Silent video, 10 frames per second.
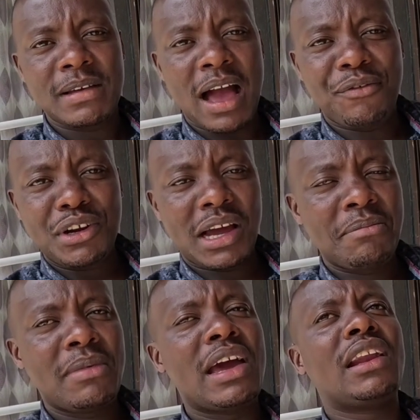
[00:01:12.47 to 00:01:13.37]

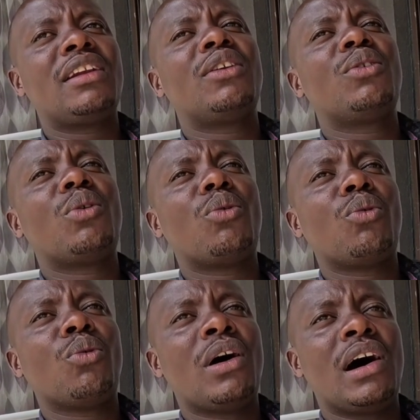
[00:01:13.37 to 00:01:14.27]
African men
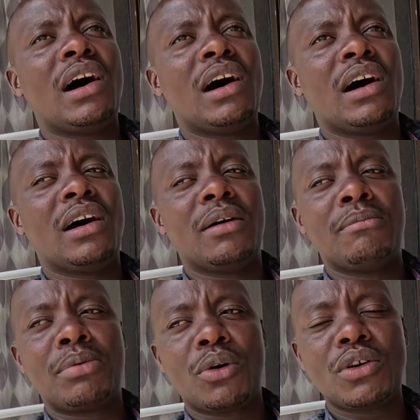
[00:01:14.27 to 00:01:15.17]
were
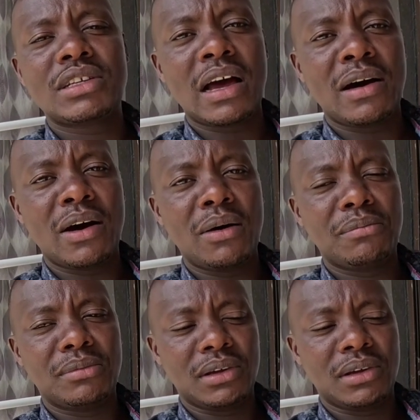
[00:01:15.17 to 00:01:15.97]
brought up,